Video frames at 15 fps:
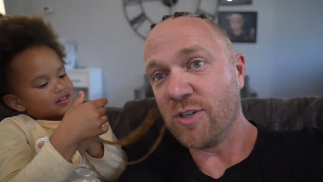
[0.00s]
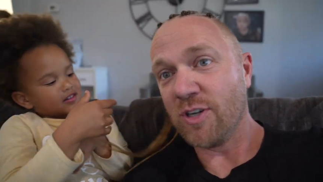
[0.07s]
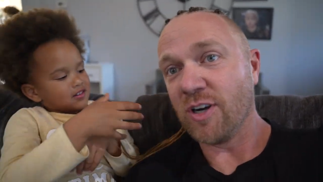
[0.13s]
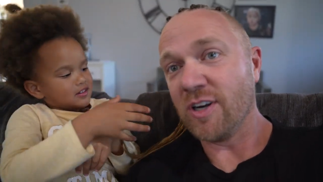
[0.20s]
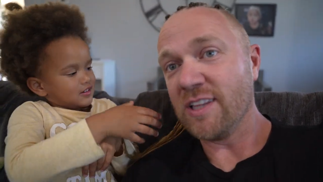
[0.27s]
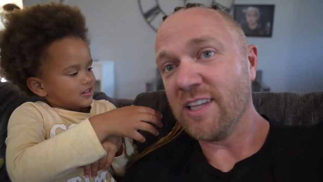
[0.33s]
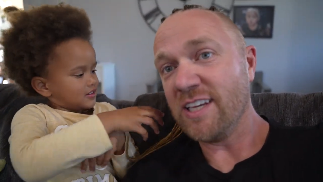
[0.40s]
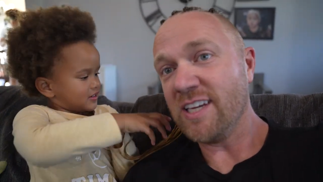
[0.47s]

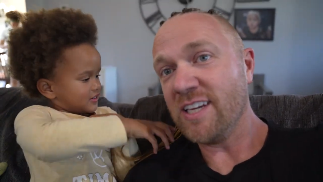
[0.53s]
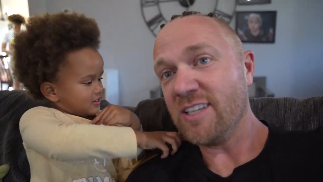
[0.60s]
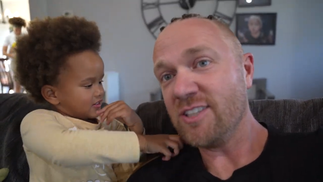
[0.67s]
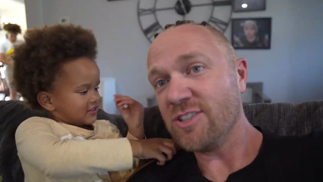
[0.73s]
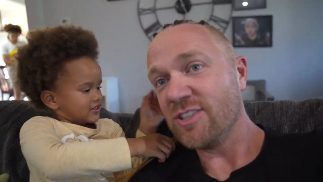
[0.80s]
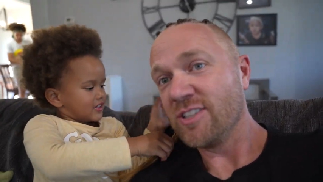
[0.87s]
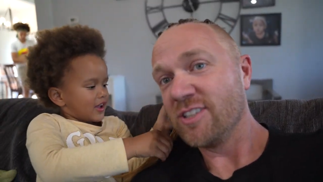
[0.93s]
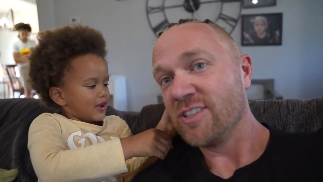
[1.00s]
Speaker 1: girlyish?
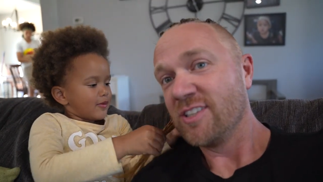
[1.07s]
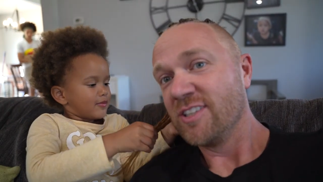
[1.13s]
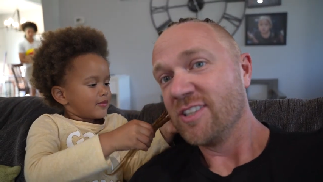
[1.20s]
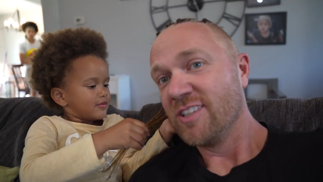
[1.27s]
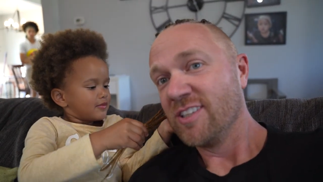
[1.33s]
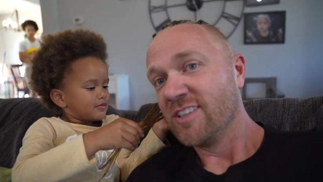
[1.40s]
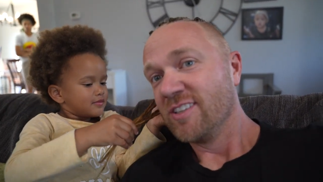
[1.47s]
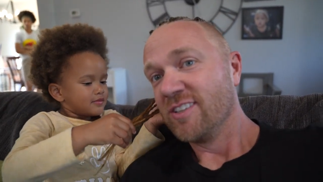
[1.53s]
Yeah.
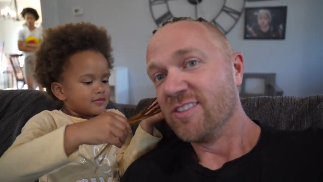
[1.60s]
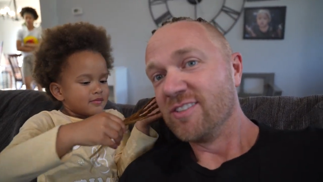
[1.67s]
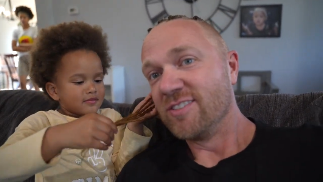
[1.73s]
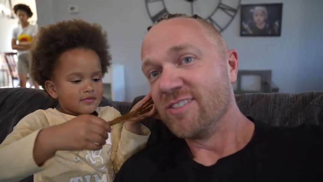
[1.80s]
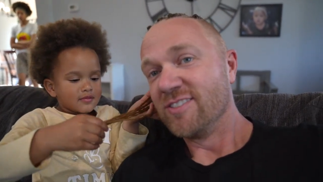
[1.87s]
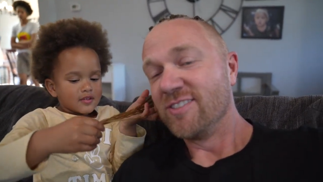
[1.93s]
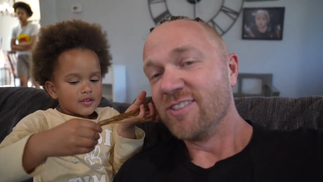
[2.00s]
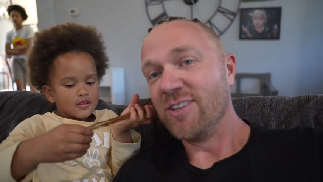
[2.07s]

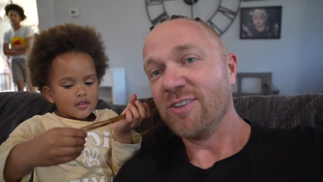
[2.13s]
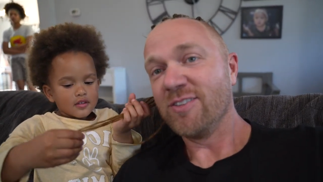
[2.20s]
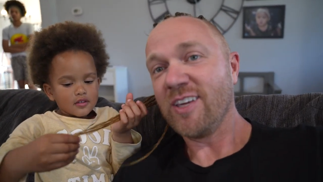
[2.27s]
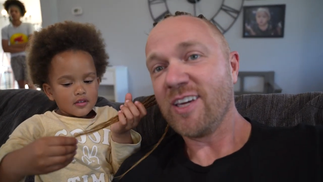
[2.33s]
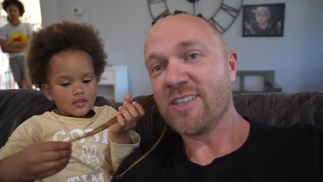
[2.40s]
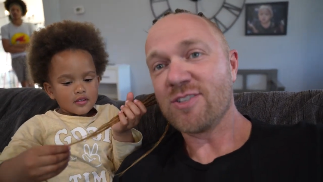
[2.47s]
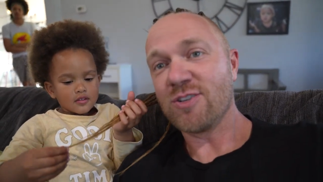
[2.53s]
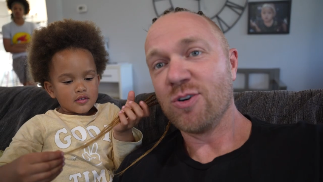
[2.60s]
You don't think
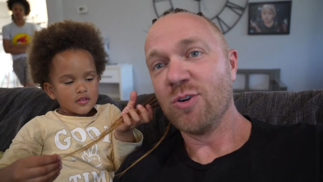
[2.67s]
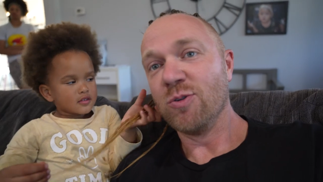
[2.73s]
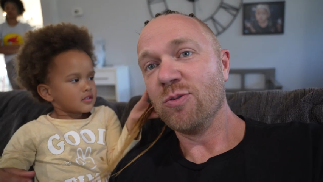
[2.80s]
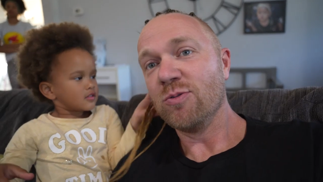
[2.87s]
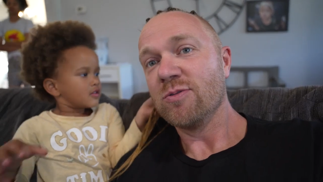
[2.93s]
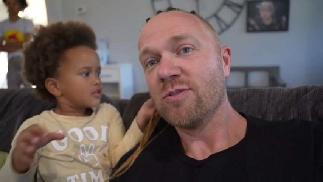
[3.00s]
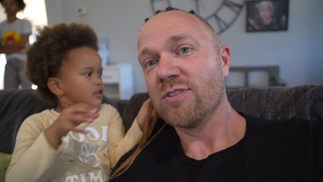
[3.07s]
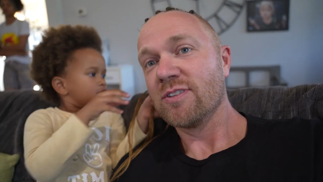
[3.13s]
it's cool?